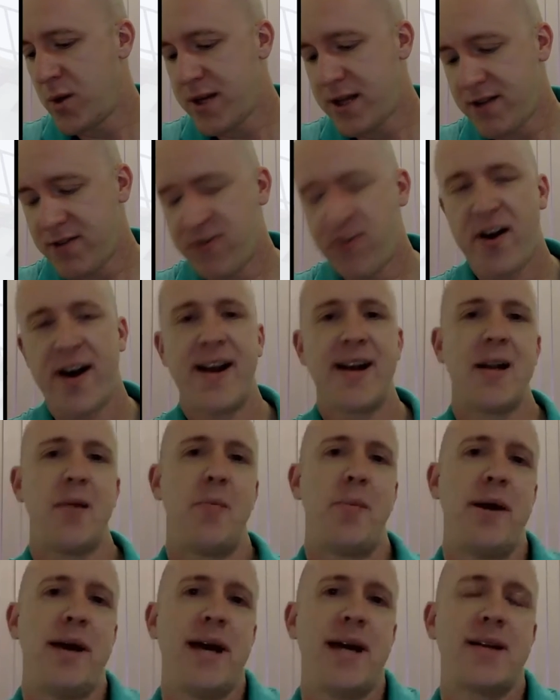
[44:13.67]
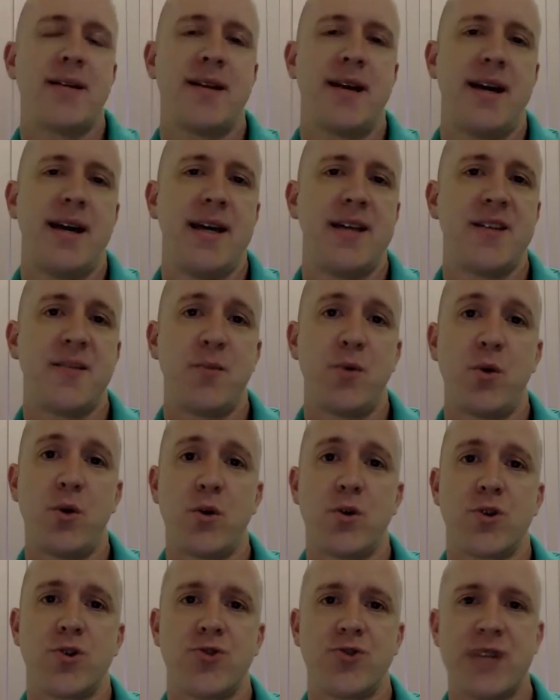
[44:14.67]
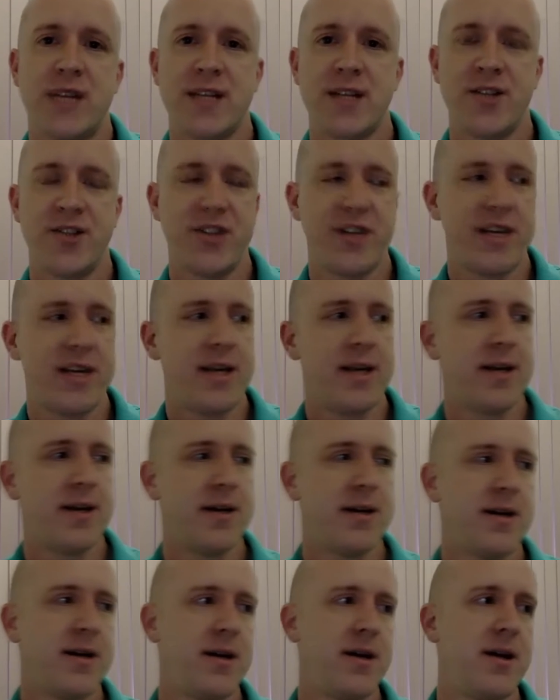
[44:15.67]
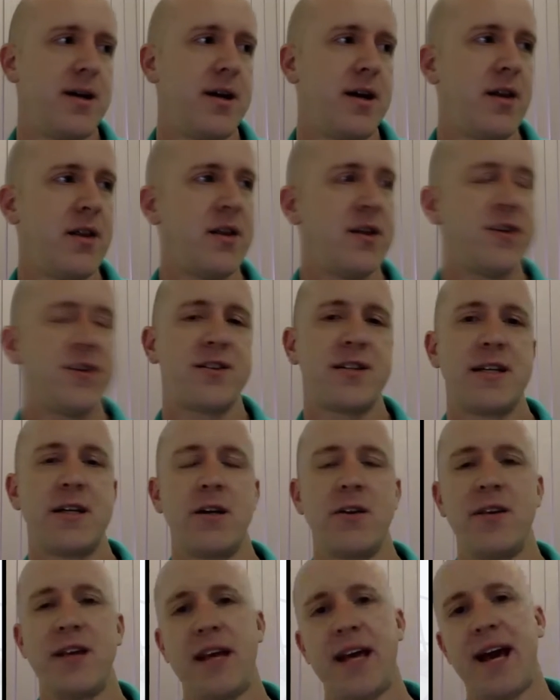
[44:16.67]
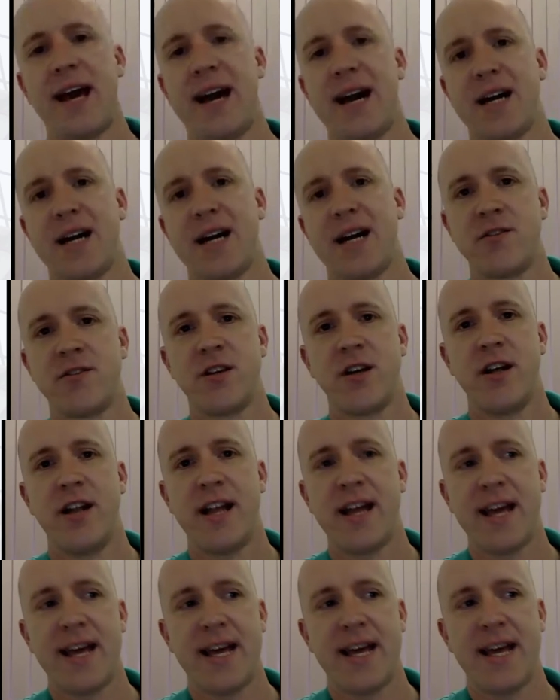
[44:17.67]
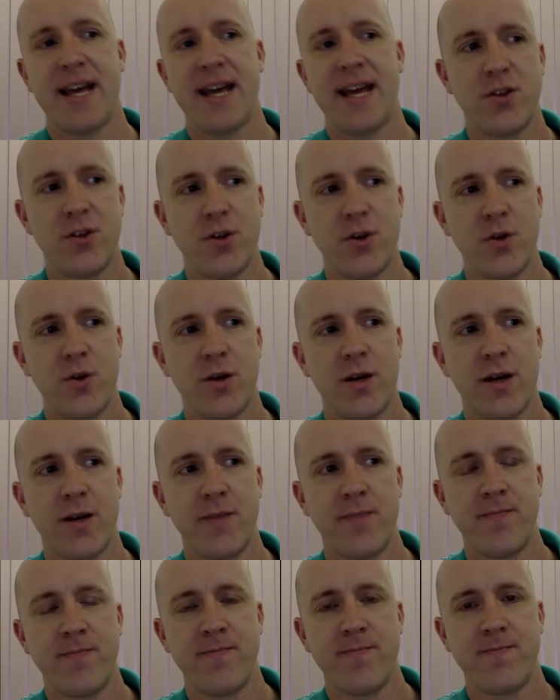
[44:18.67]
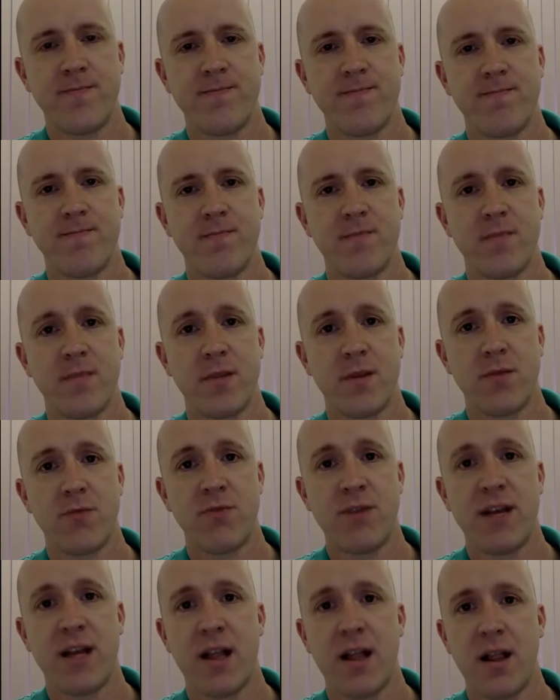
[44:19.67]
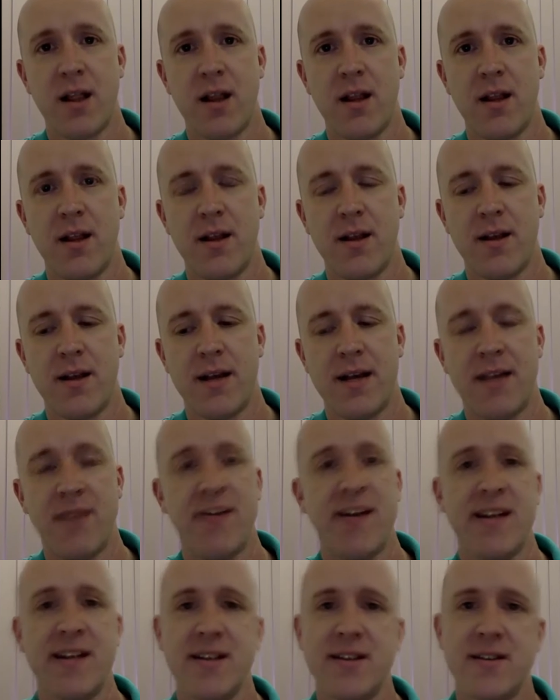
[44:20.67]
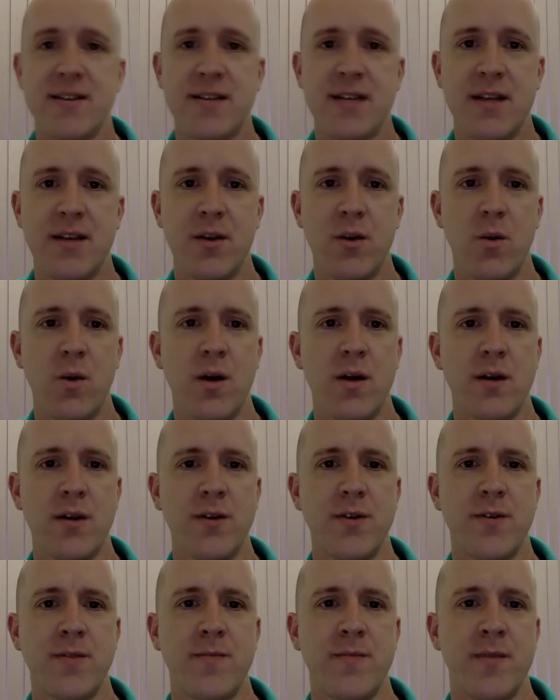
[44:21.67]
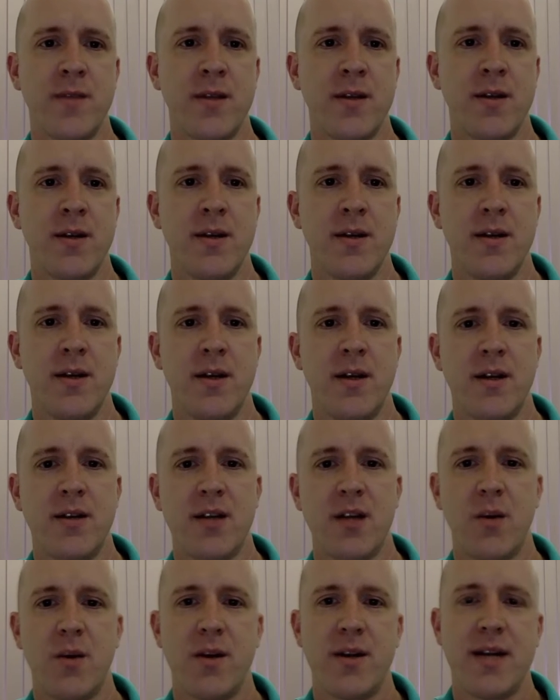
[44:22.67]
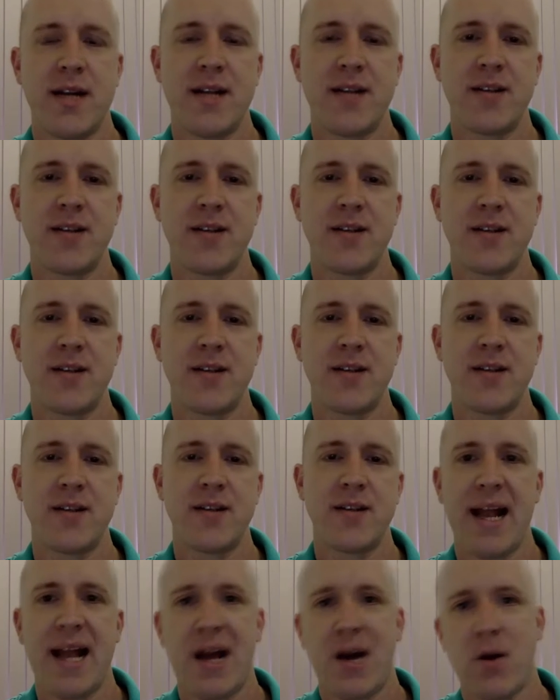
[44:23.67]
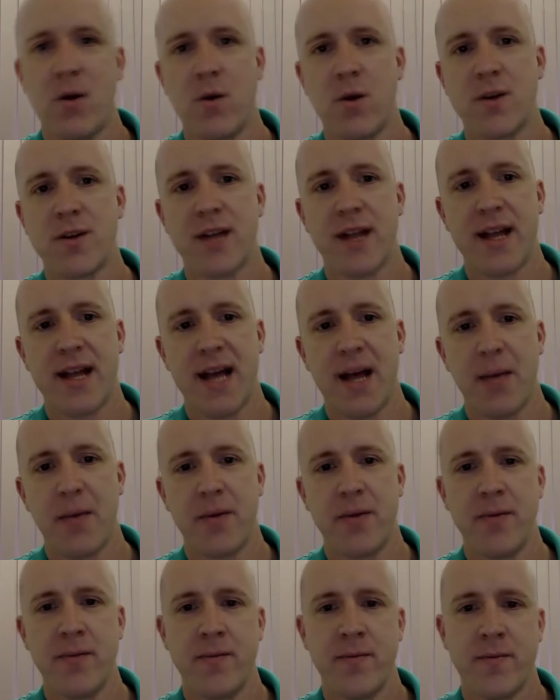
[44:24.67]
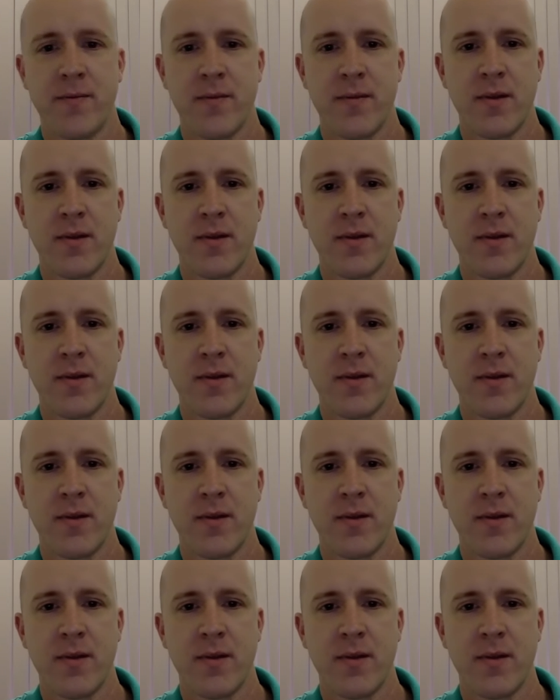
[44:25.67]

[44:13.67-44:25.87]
When you finally picked a support strategy, there's still the actor turning it into um, real events in the world so you would need to plan out what's going to happen.